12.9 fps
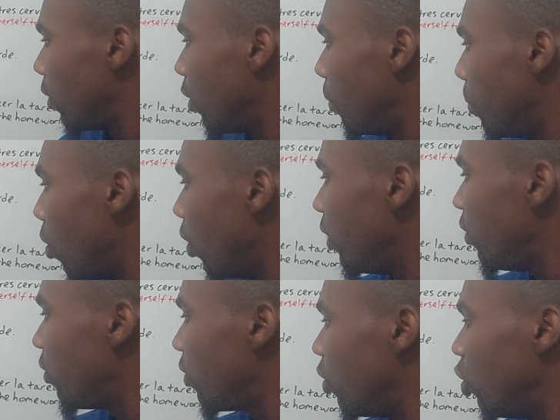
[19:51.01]
The
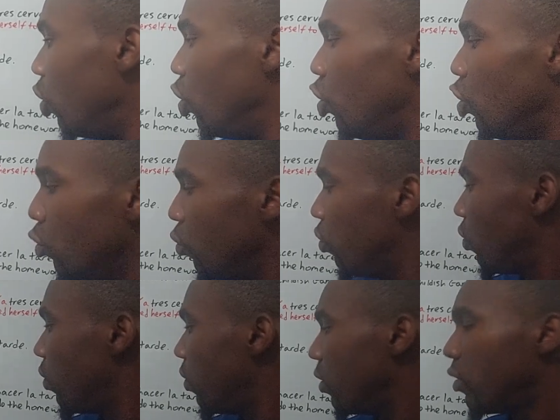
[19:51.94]
boys
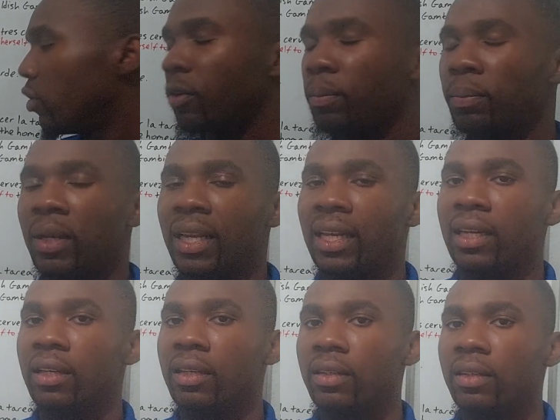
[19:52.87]
used to
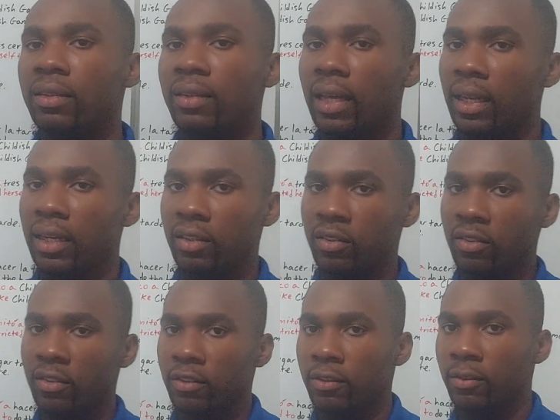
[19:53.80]
play
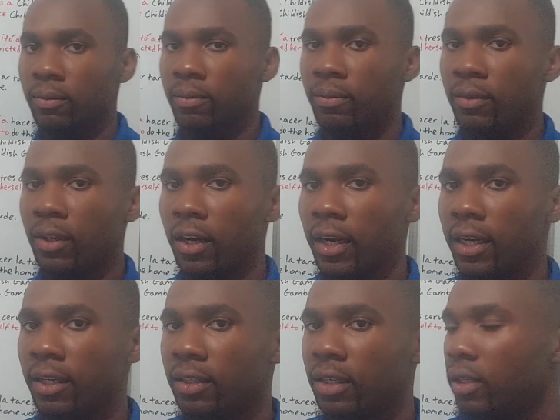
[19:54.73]
tennis. All
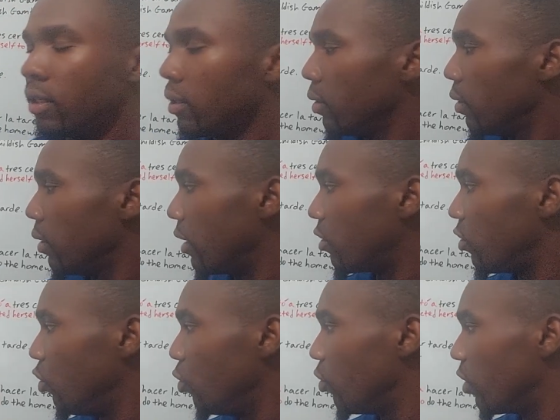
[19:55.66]
right?
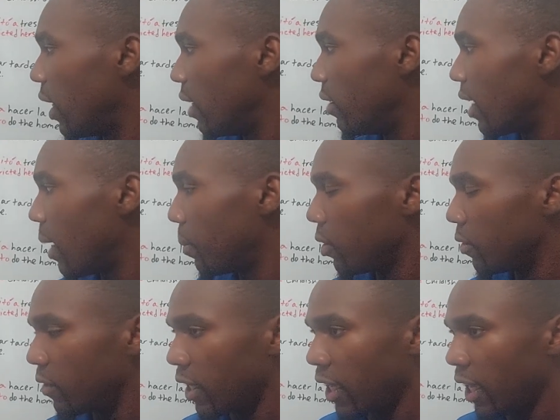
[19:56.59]
Let's use an example
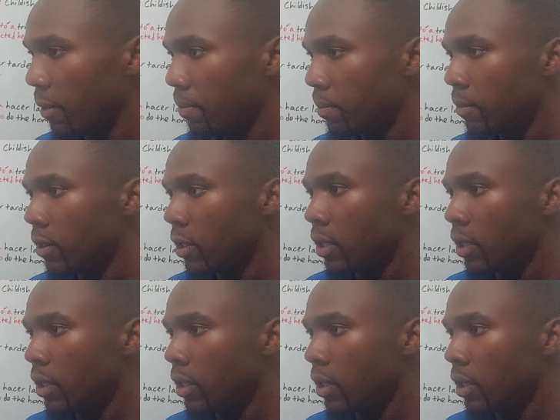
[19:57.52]
of a game.